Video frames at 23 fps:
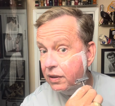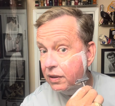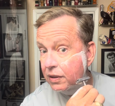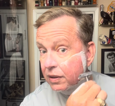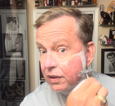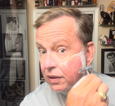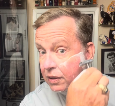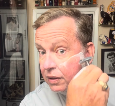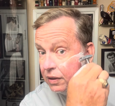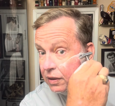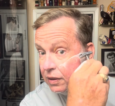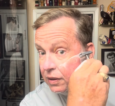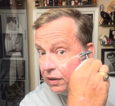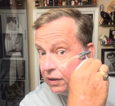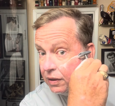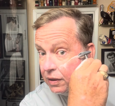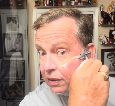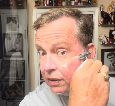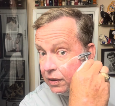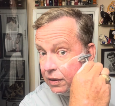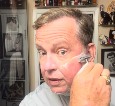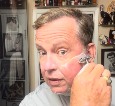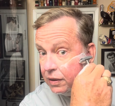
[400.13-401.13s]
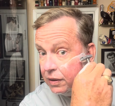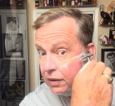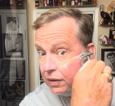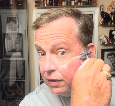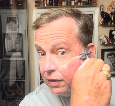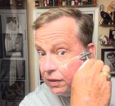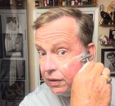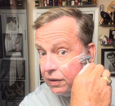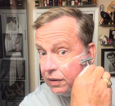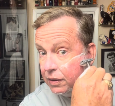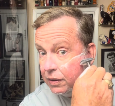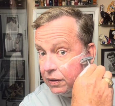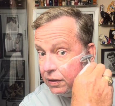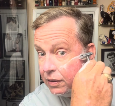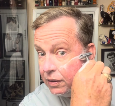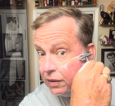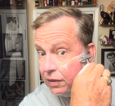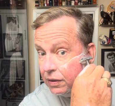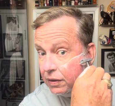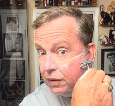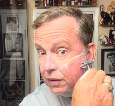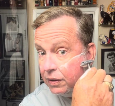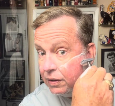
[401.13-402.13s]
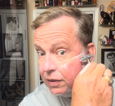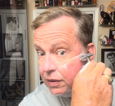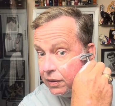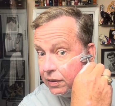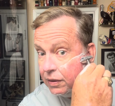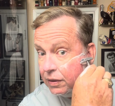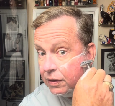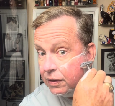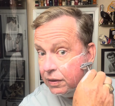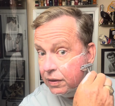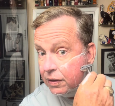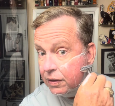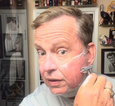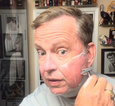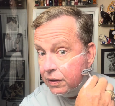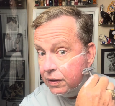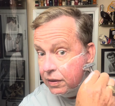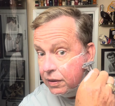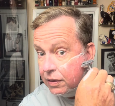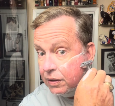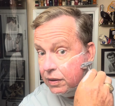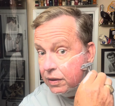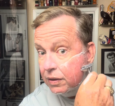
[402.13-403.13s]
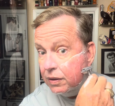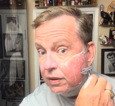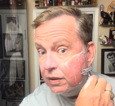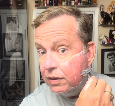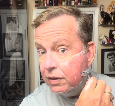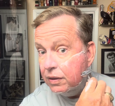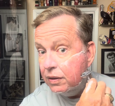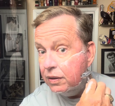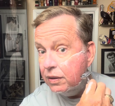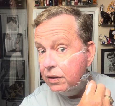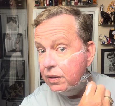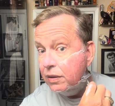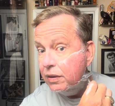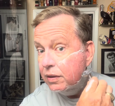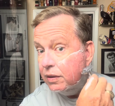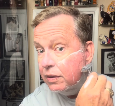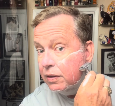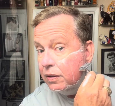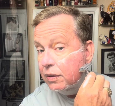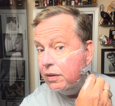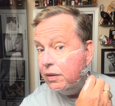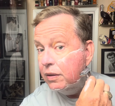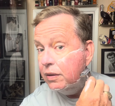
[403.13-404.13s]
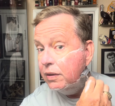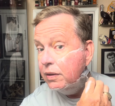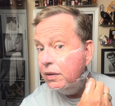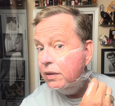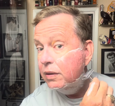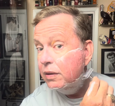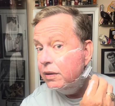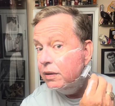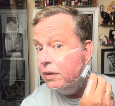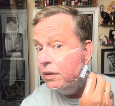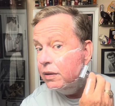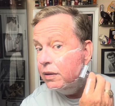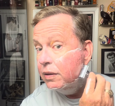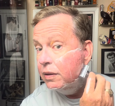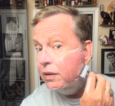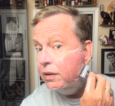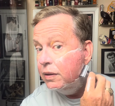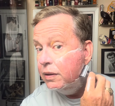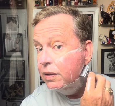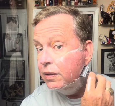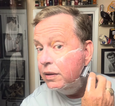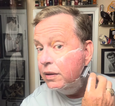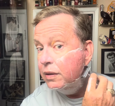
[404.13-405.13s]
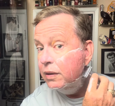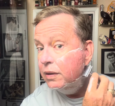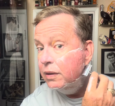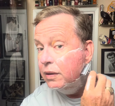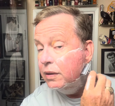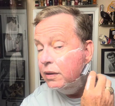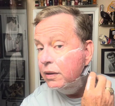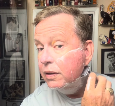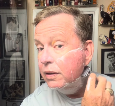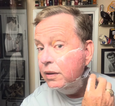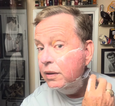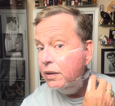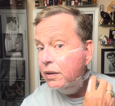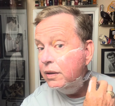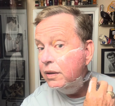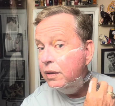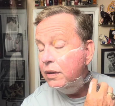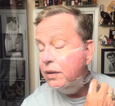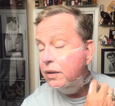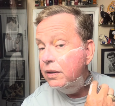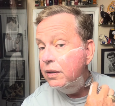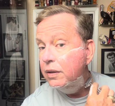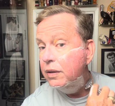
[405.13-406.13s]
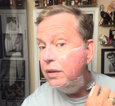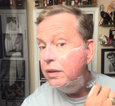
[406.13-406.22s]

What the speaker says: Nobody speaks.